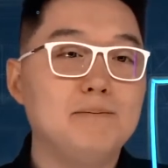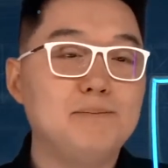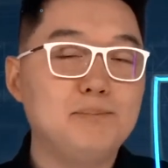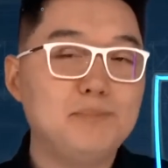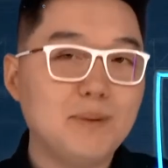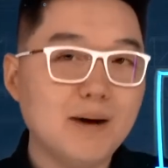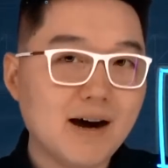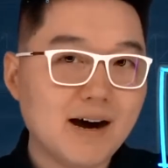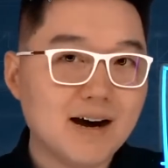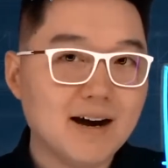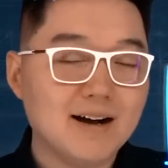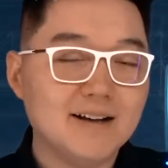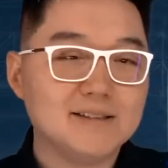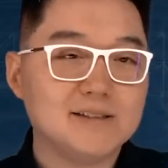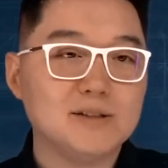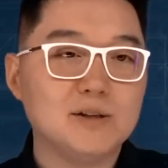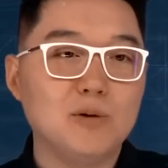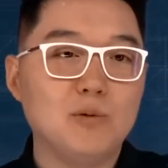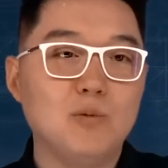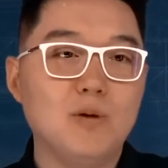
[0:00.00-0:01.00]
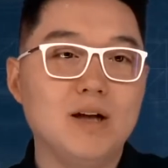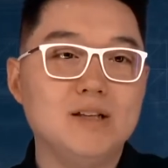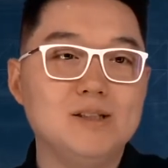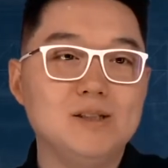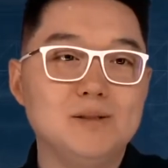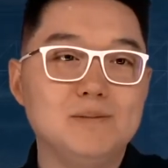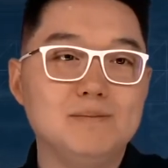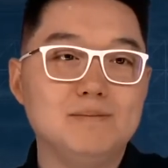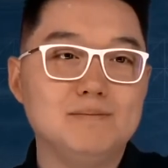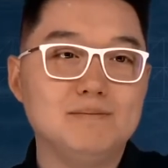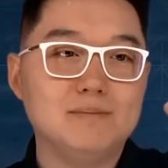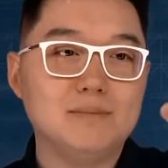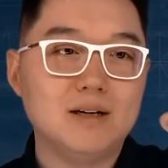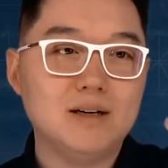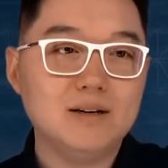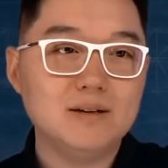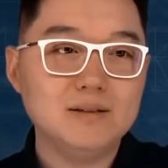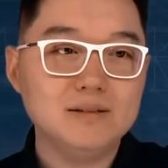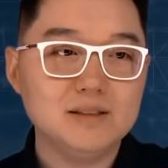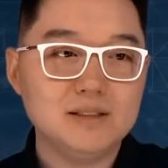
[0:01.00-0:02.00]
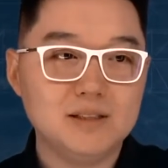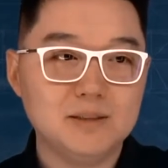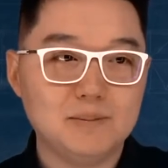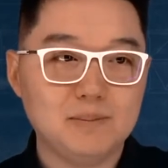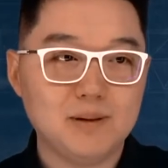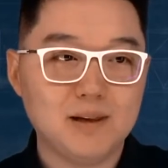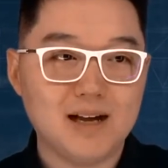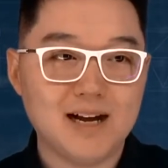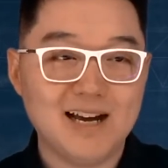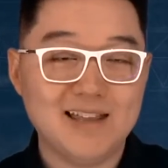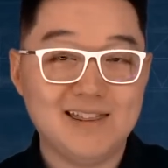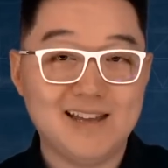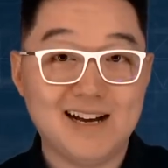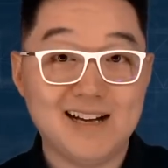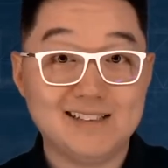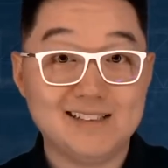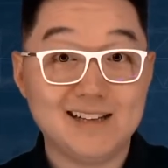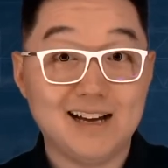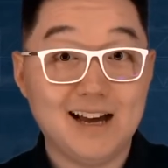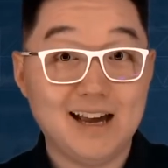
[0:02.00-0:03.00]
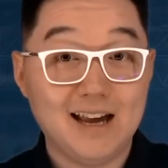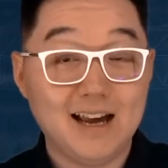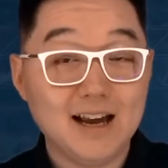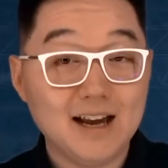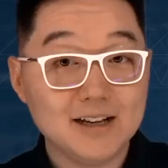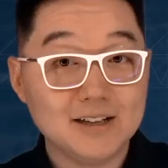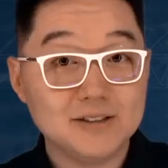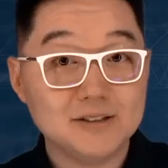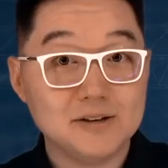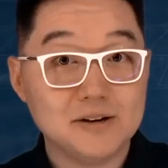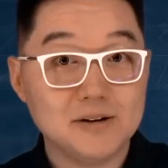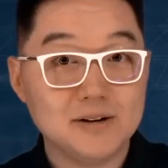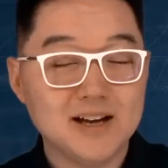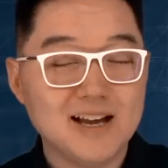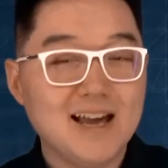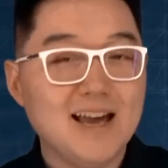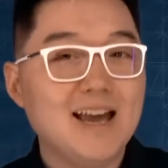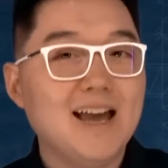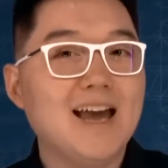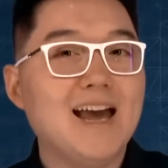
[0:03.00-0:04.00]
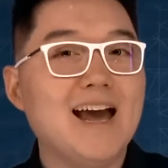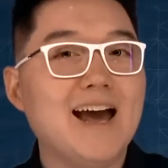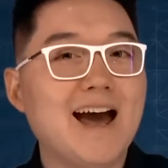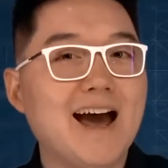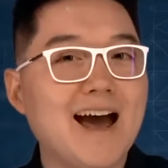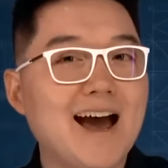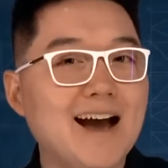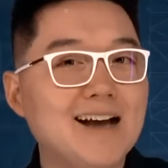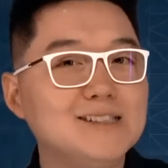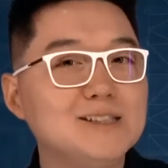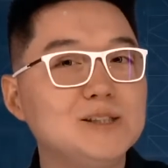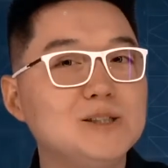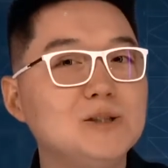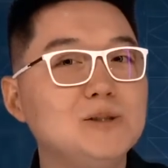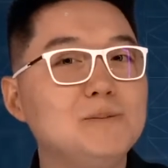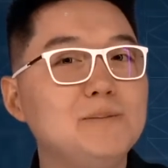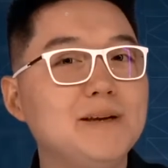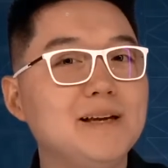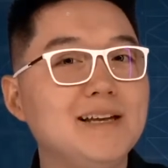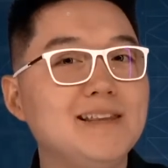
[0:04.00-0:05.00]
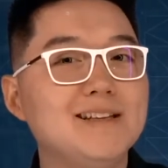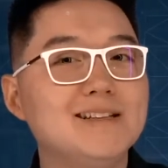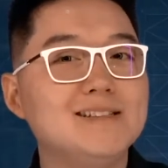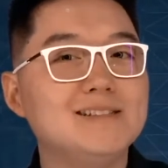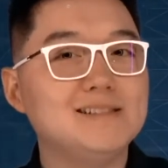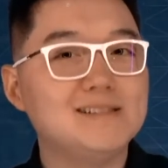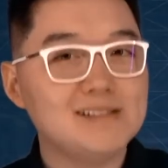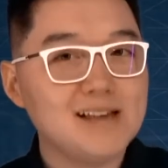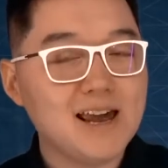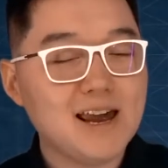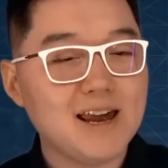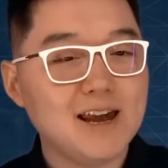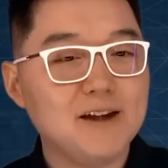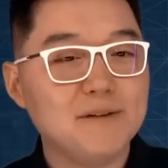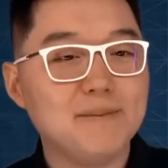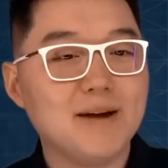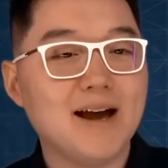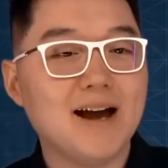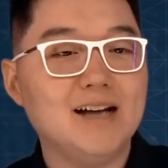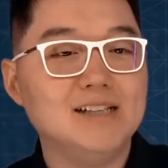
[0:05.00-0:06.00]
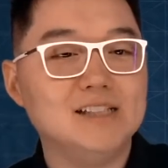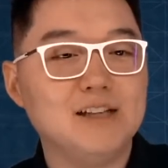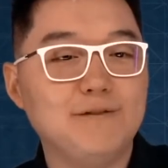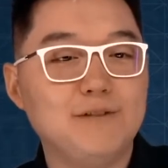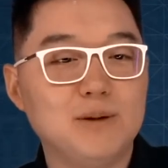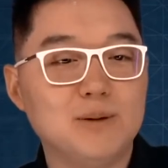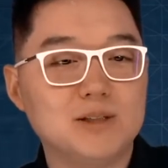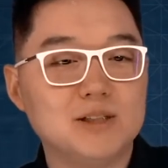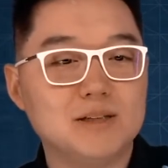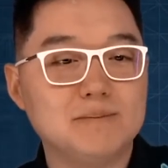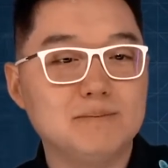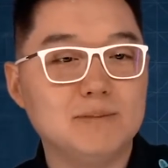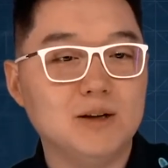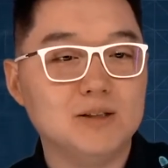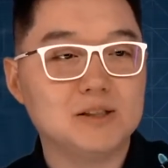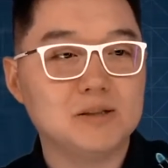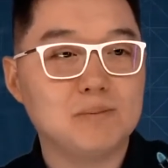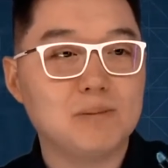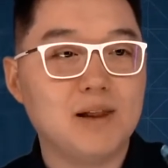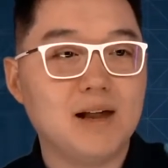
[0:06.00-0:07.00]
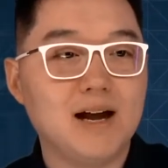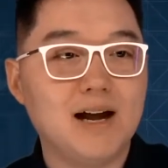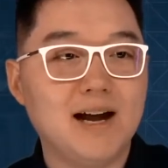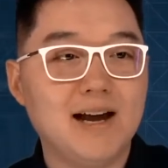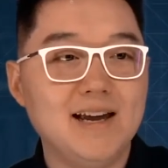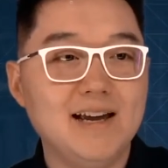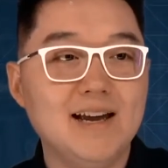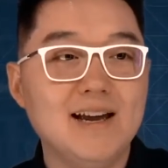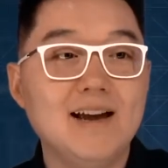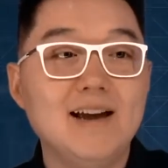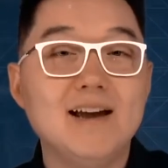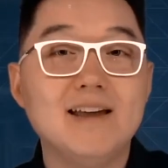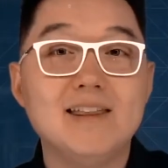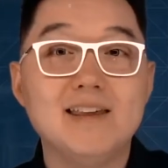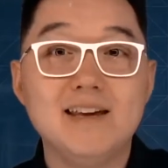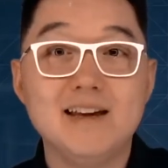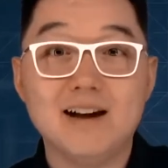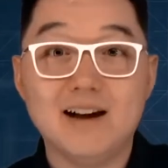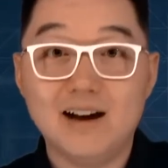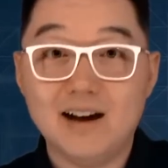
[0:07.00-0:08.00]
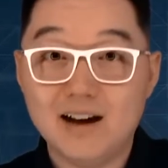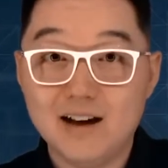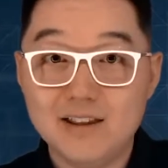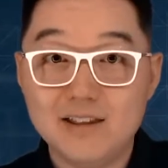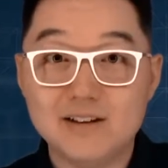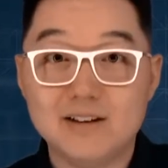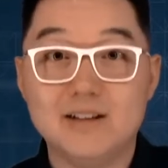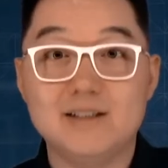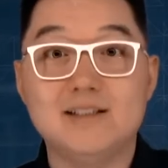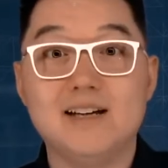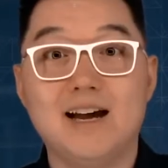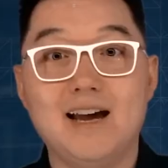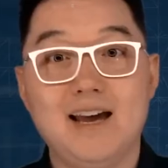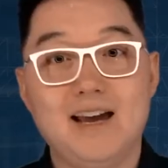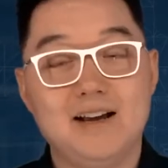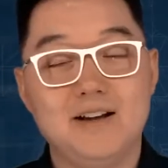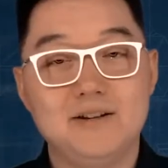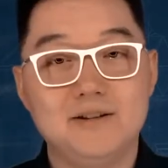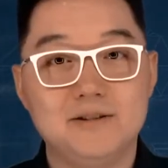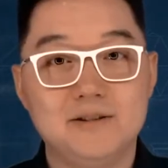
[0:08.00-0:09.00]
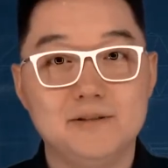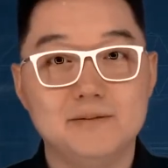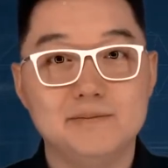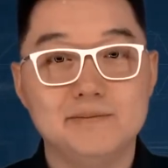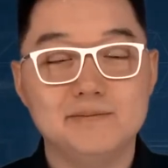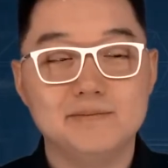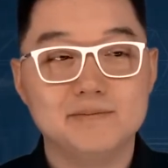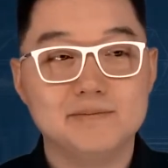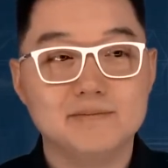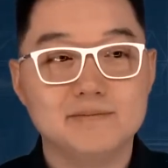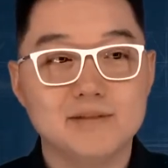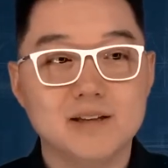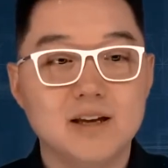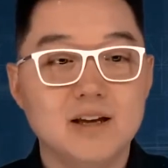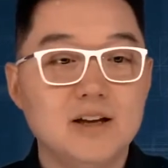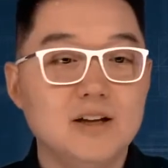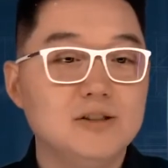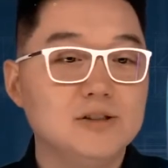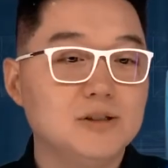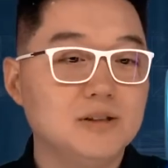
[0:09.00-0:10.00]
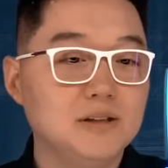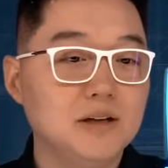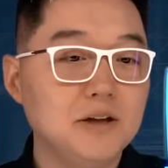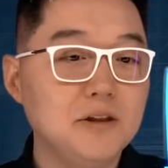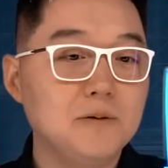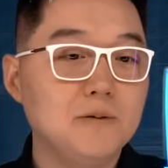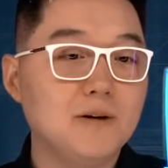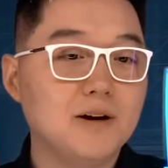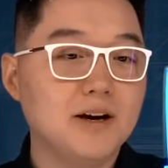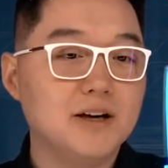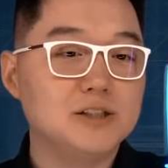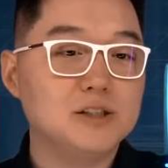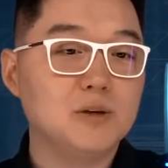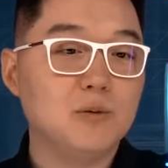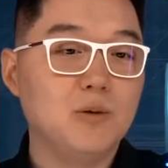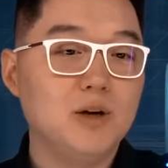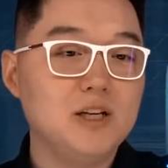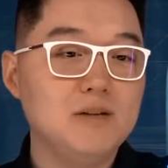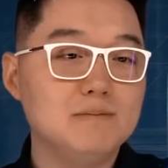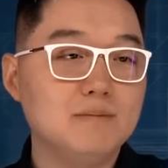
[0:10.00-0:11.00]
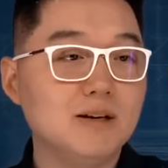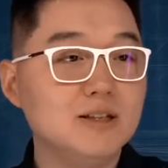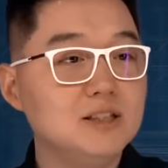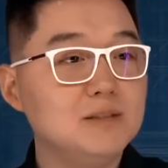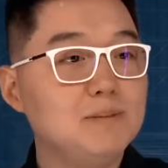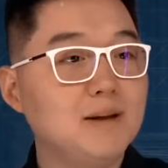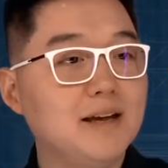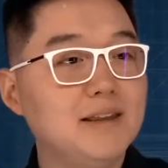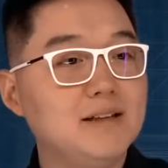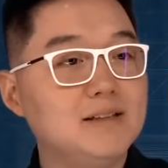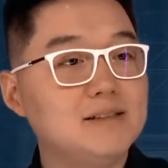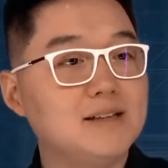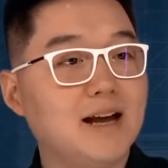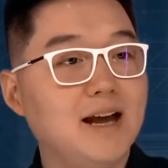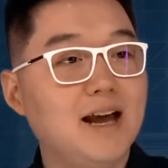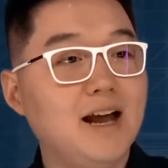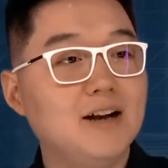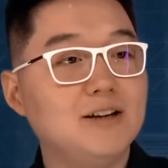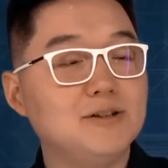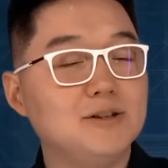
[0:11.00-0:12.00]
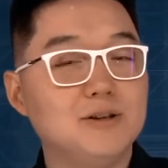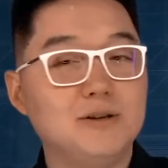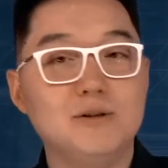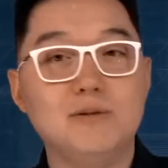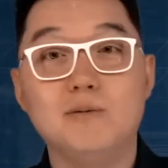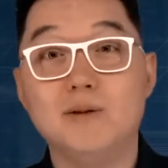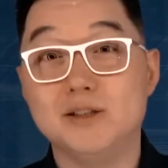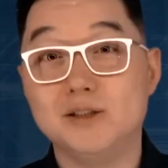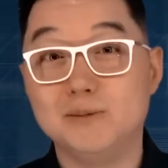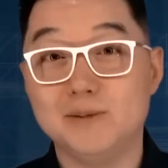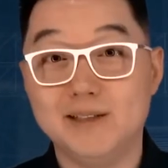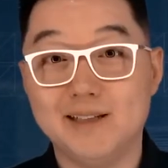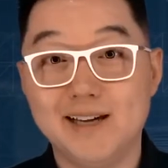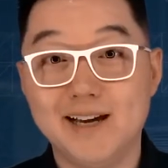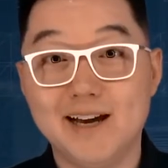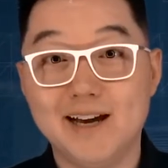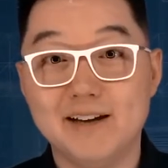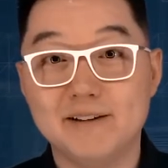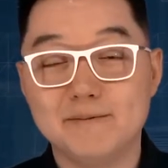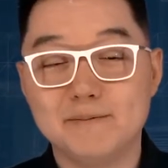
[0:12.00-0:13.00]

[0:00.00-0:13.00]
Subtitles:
But when you multiply that diagonal, it has to be the same as if you were to multiply the other diagonal. So in other words, when you multiply this diagonal, what do we get?